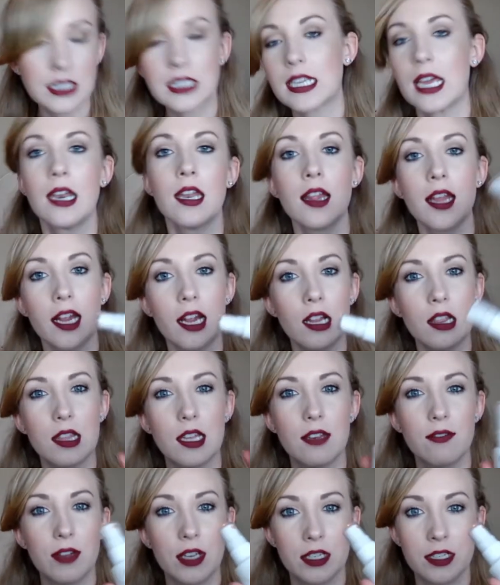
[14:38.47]
It's kind of like a
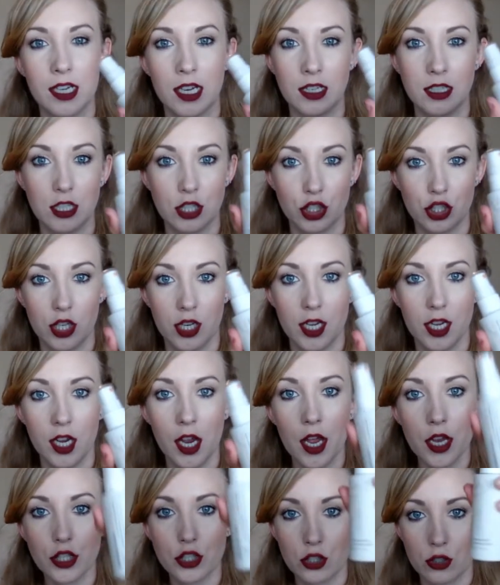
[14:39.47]
leave-in conditioning
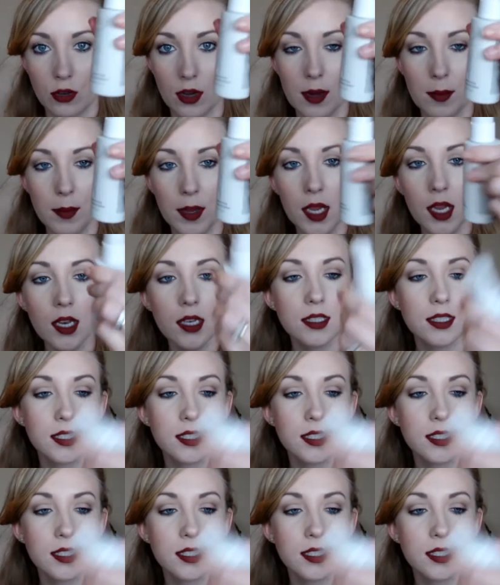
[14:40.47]
treatment.